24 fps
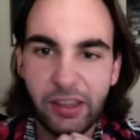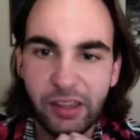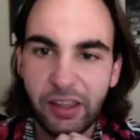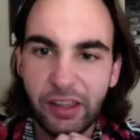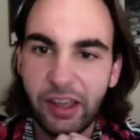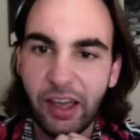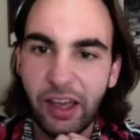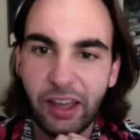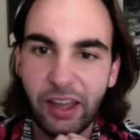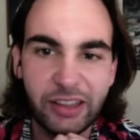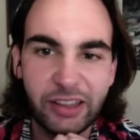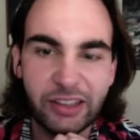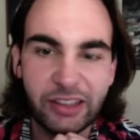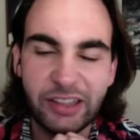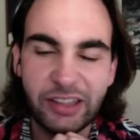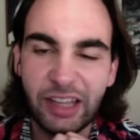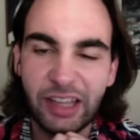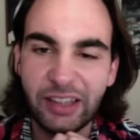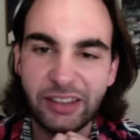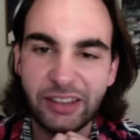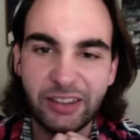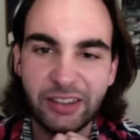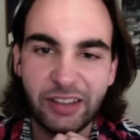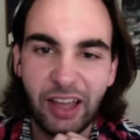I think
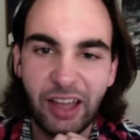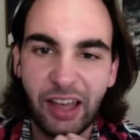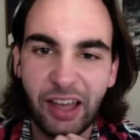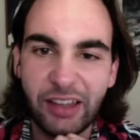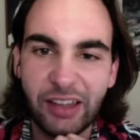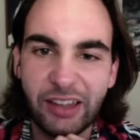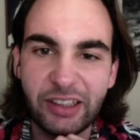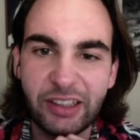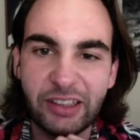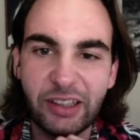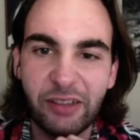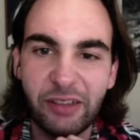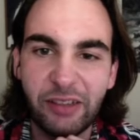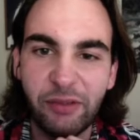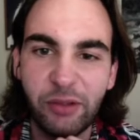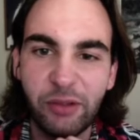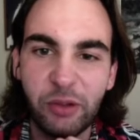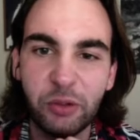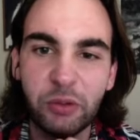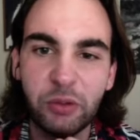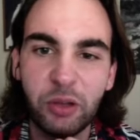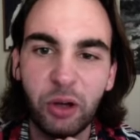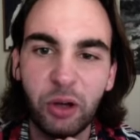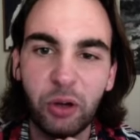if
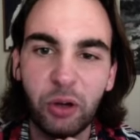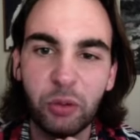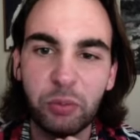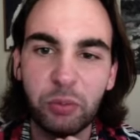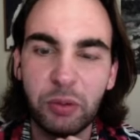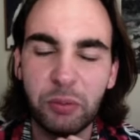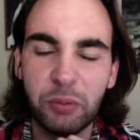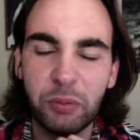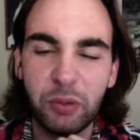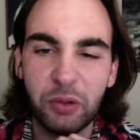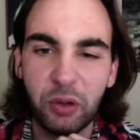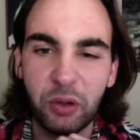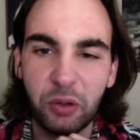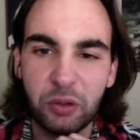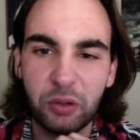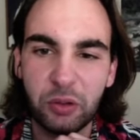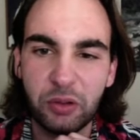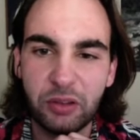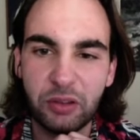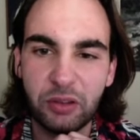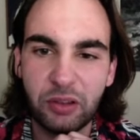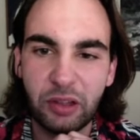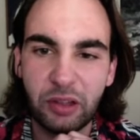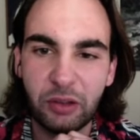you told people
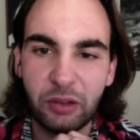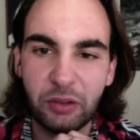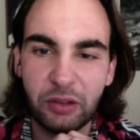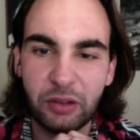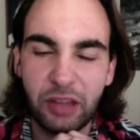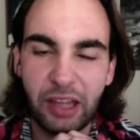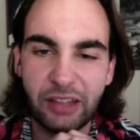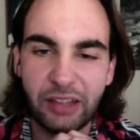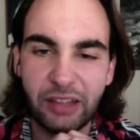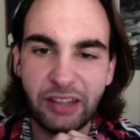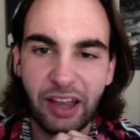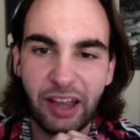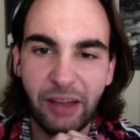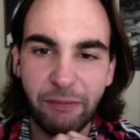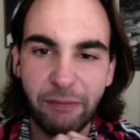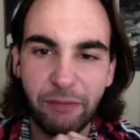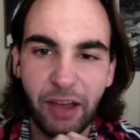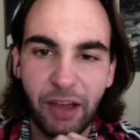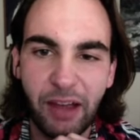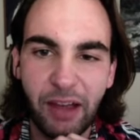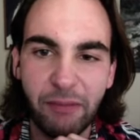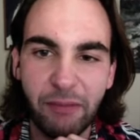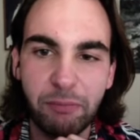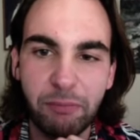that top
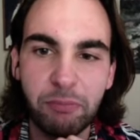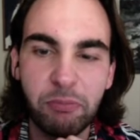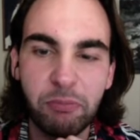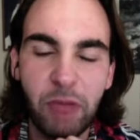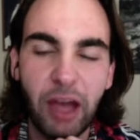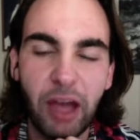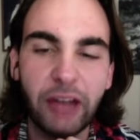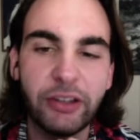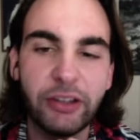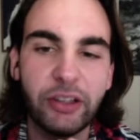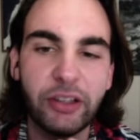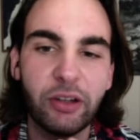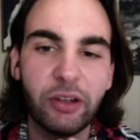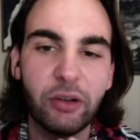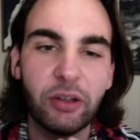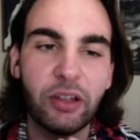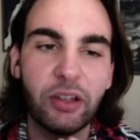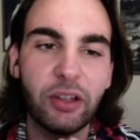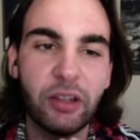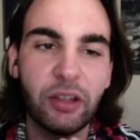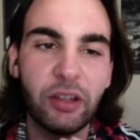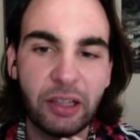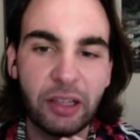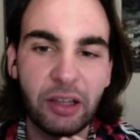5, I
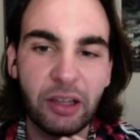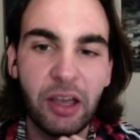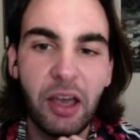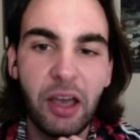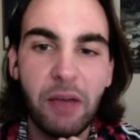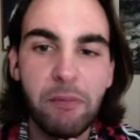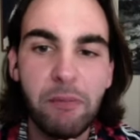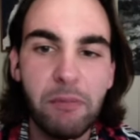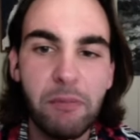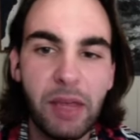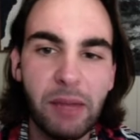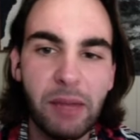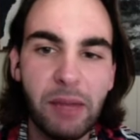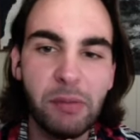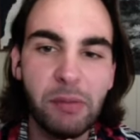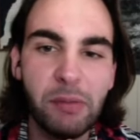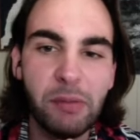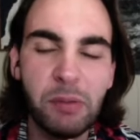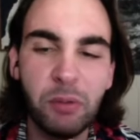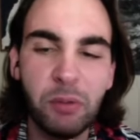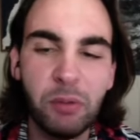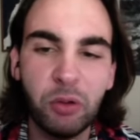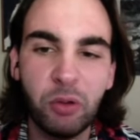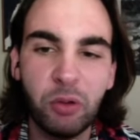don't like. Maybe
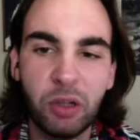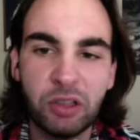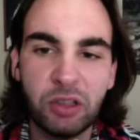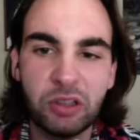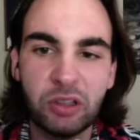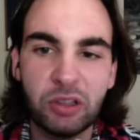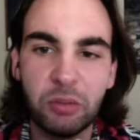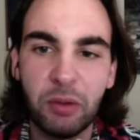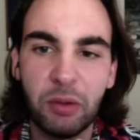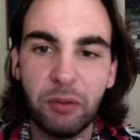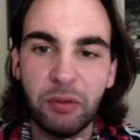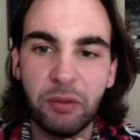people question you about